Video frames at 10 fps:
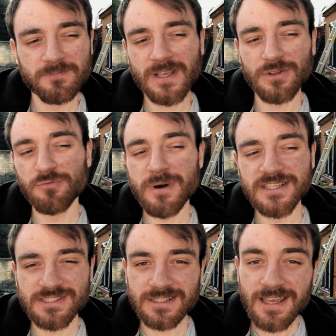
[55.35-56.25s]
kind of
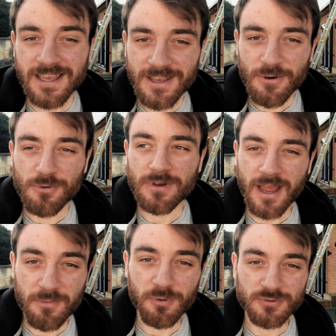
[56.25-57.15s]
mindset,
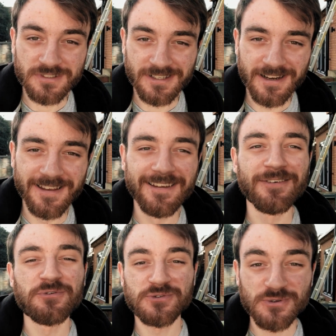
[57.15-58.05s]
Harry Potter,
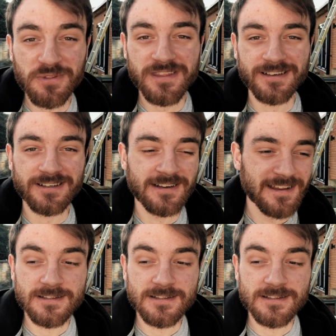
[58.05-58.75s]
was shot there.